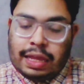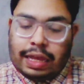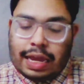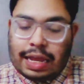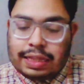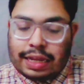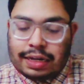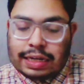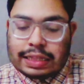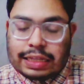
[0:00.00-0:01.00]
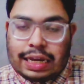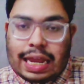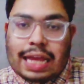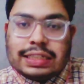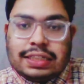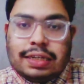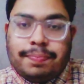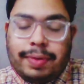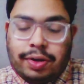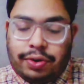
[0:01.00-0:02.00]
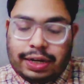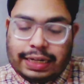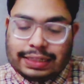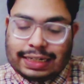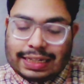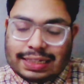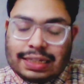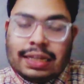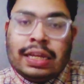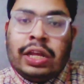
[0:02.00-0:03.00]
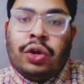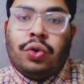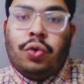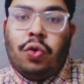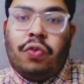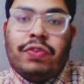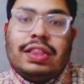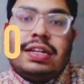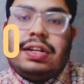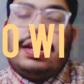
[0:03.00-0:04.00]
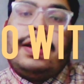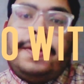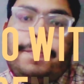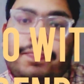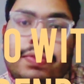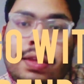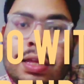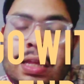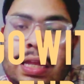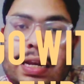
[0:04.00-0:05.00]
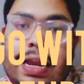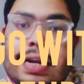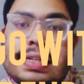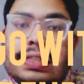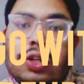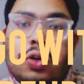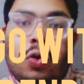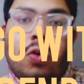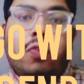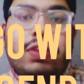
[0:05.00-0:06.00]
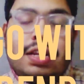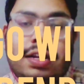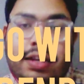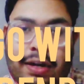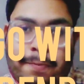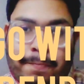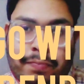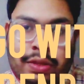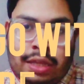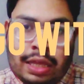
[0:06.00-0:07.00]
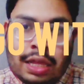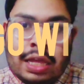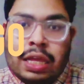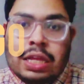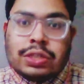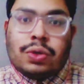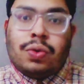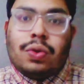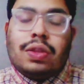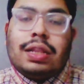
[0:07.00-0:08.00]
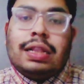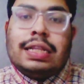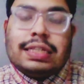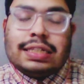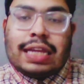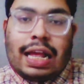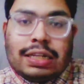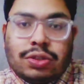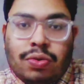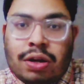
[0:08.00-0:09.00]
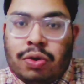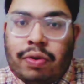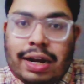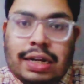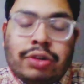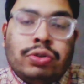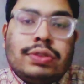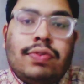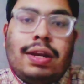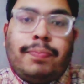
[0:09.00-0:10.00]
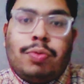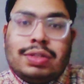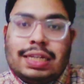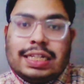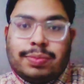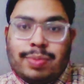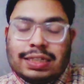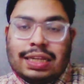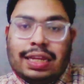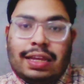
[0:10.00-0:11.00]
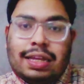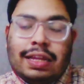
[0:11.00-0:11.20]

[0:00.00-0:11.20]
And then the last but not least is go with trend. That is go with trend. So this is also a quite useful approach, especially